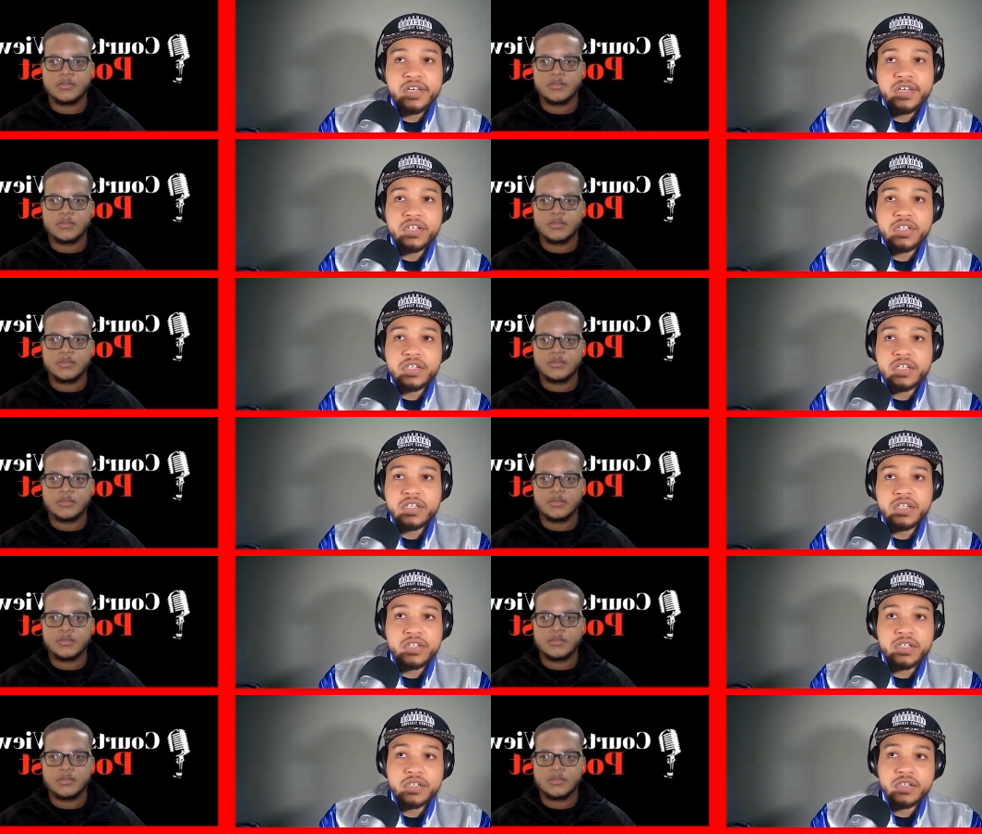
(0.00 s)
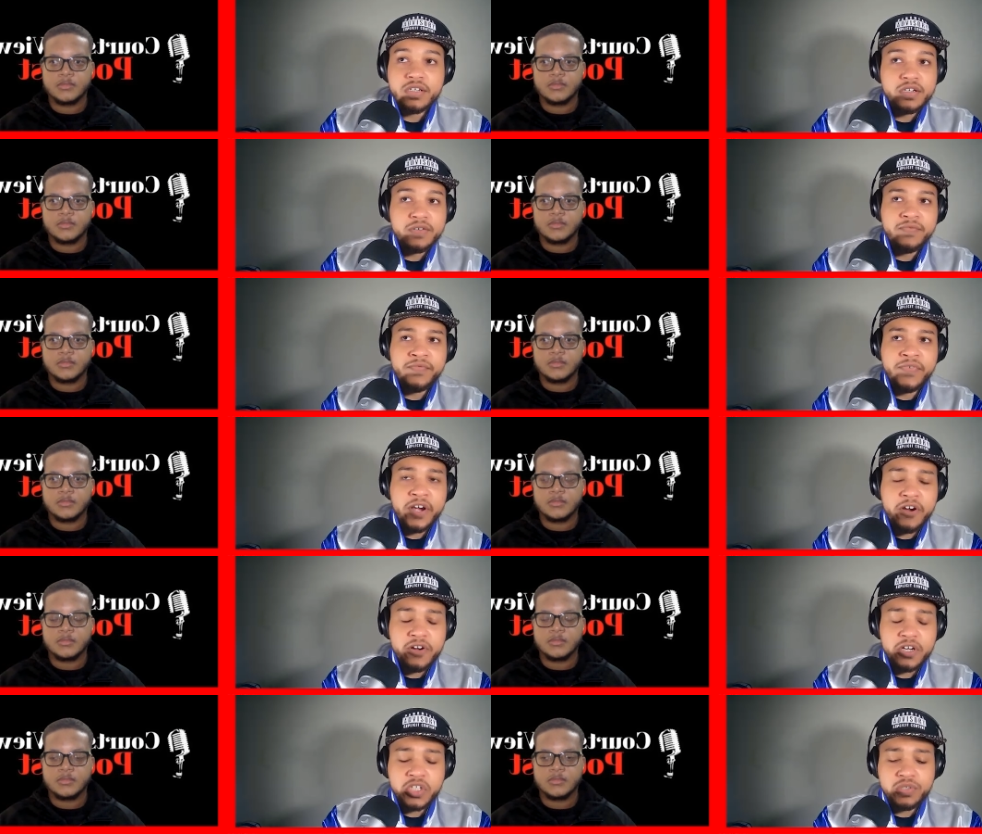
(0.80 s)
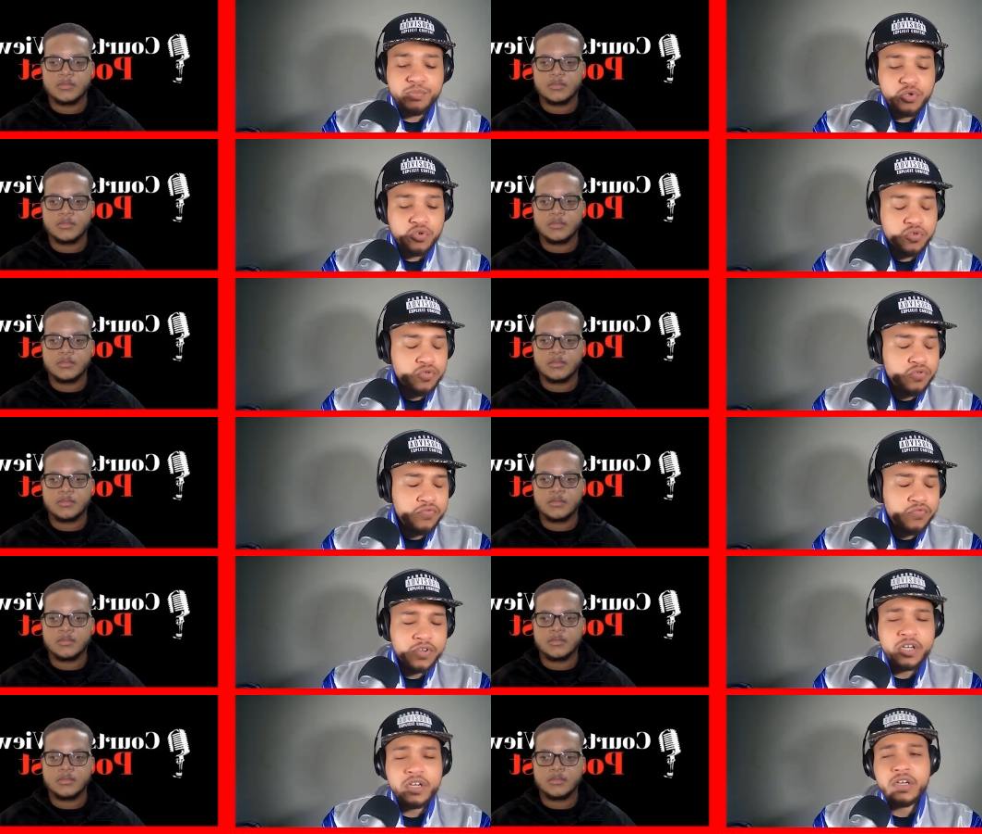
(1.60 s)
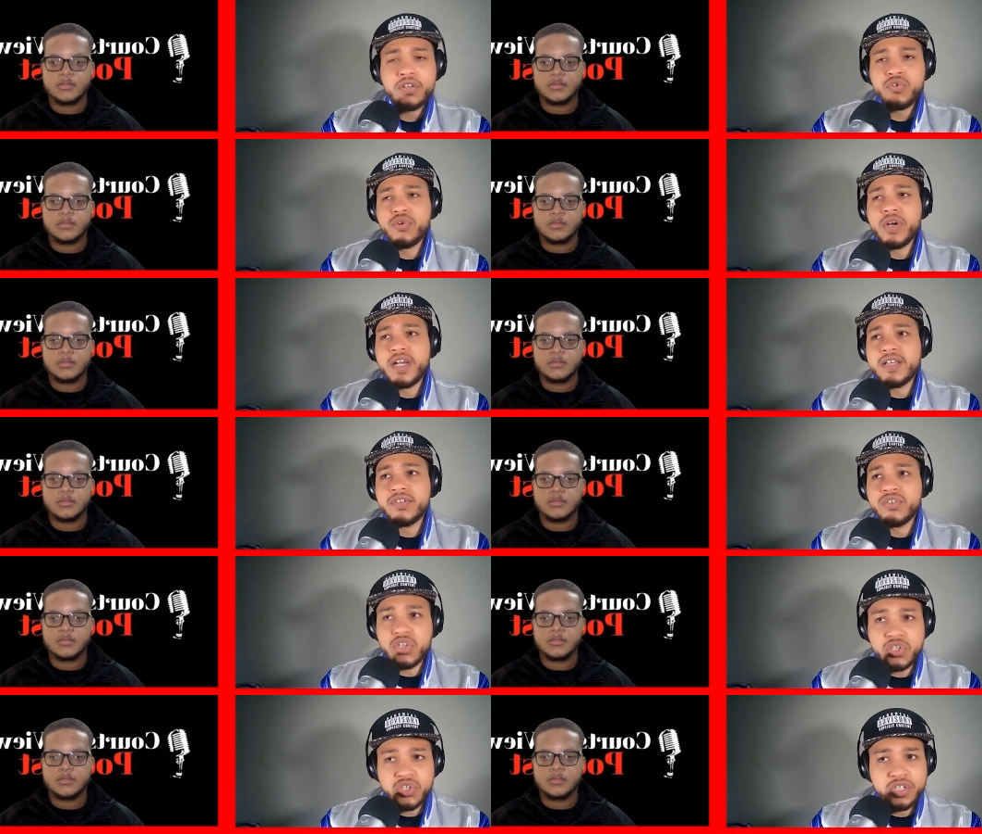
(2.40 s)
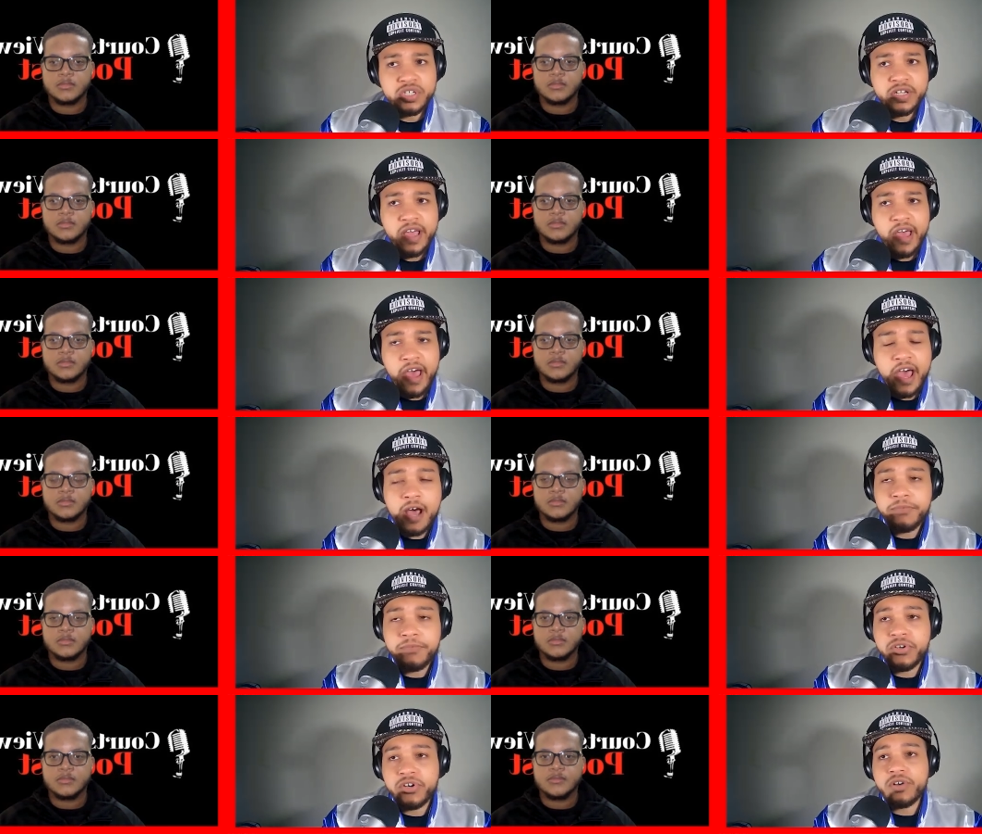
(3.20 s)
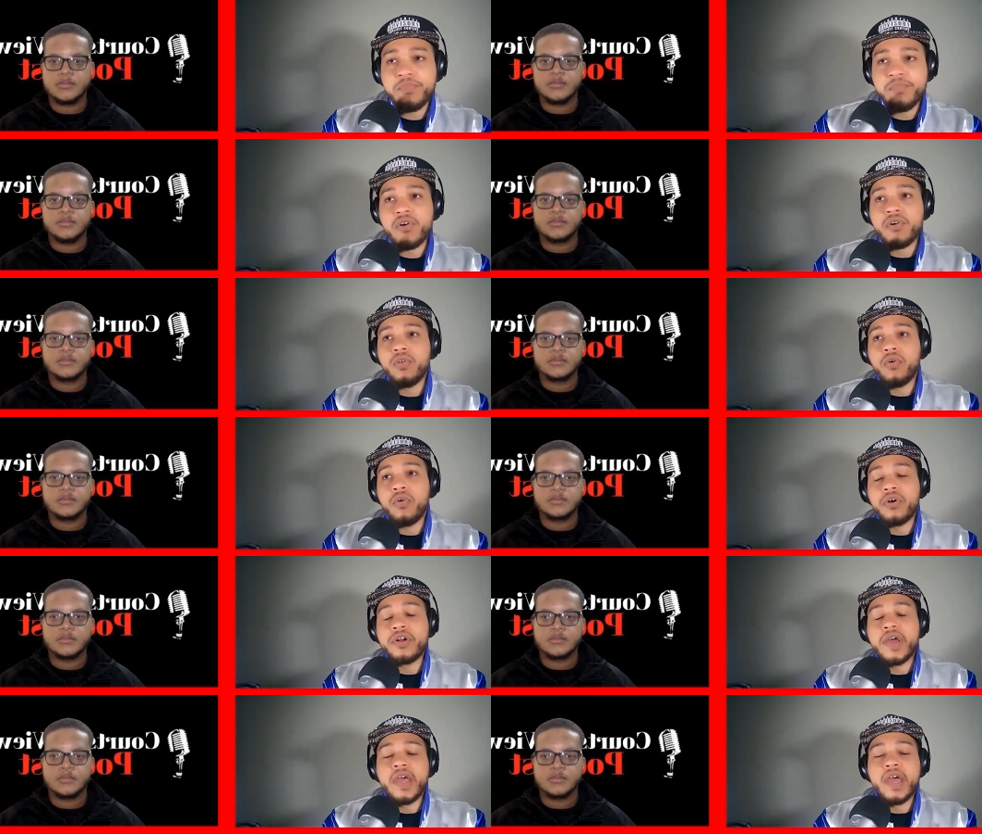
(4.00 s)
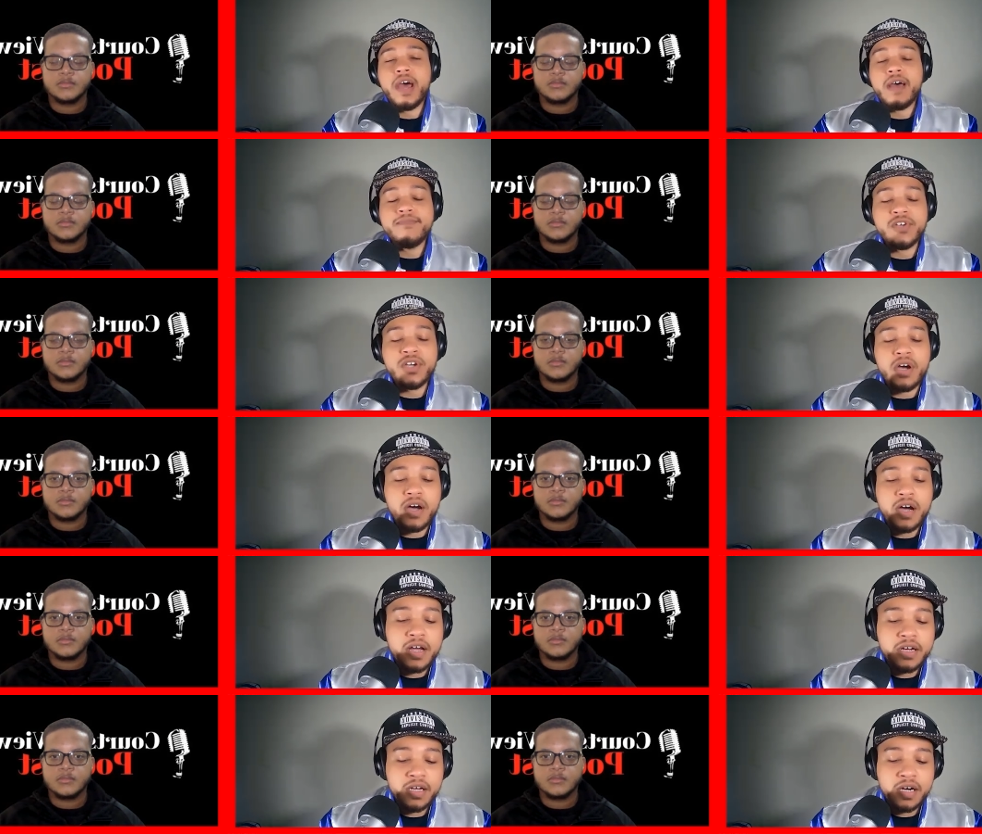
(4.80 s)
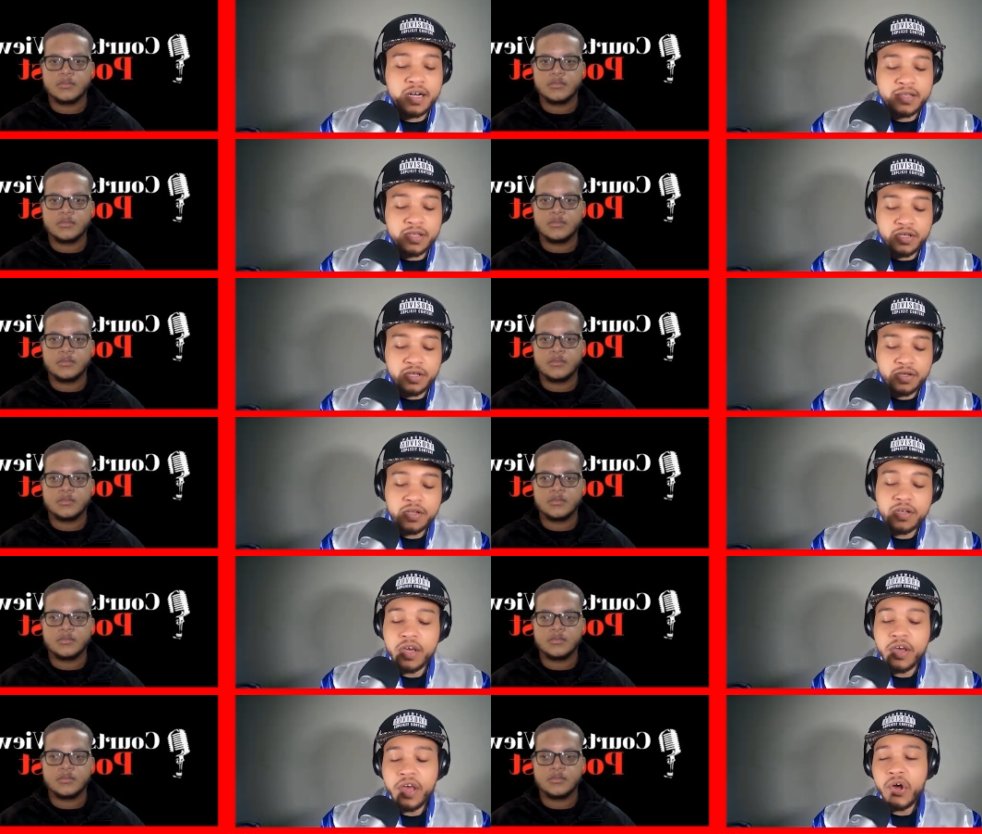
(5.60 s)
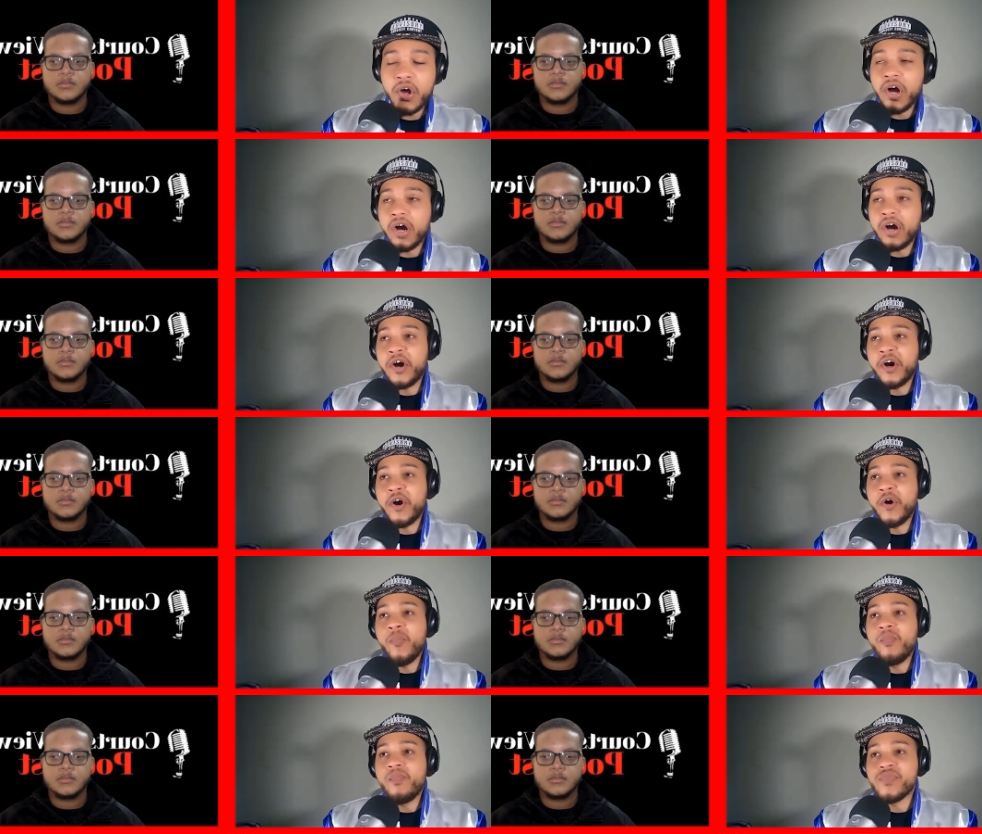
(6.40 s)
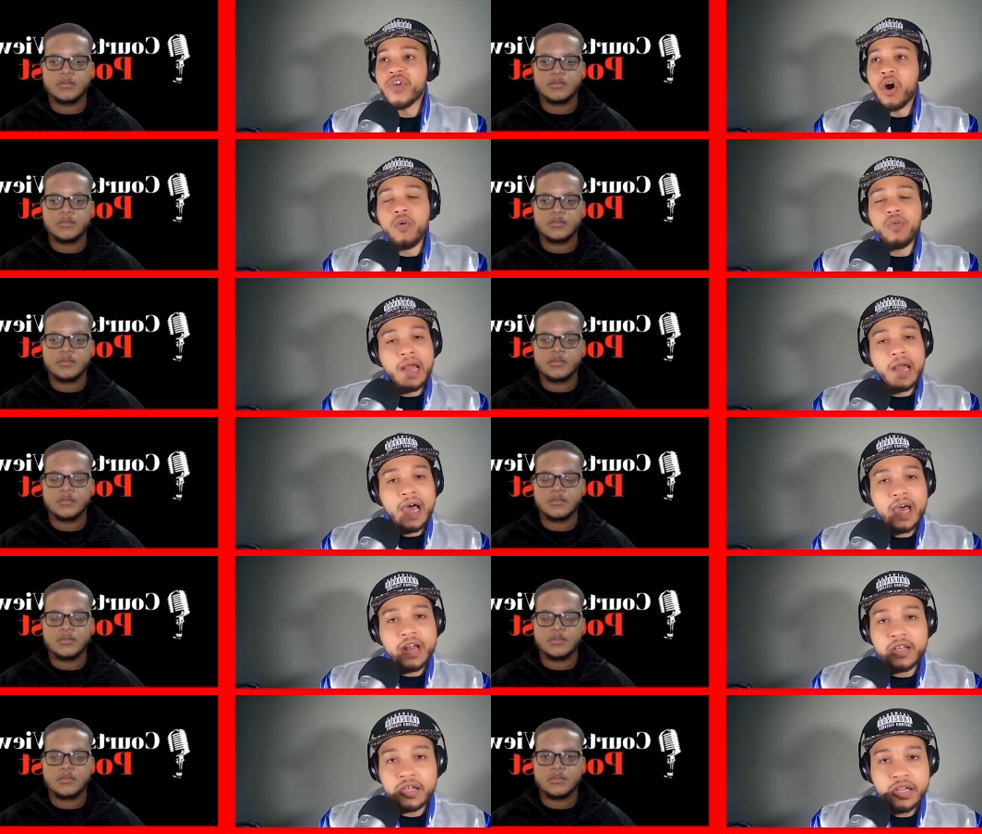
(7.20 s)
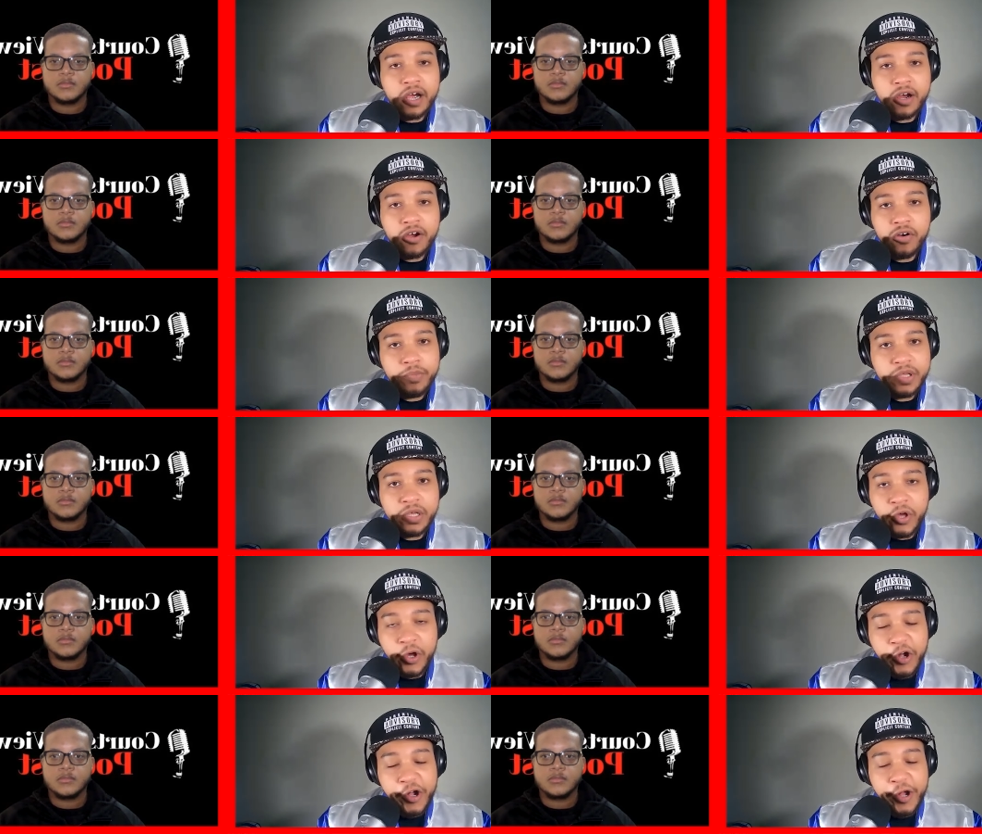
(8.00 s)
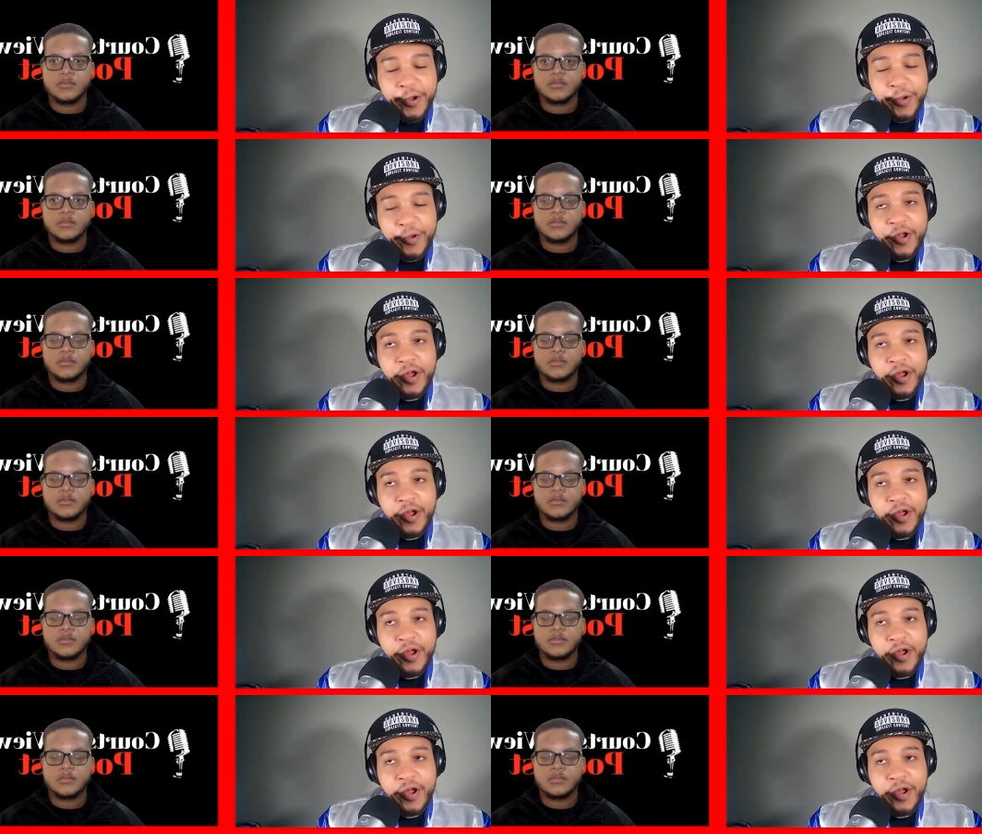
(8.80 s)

Speaker 1: and it's, it's very smooth transition. They have Terry McLaurin, they have Jahan Dotson. Um, the O line is not going to be good,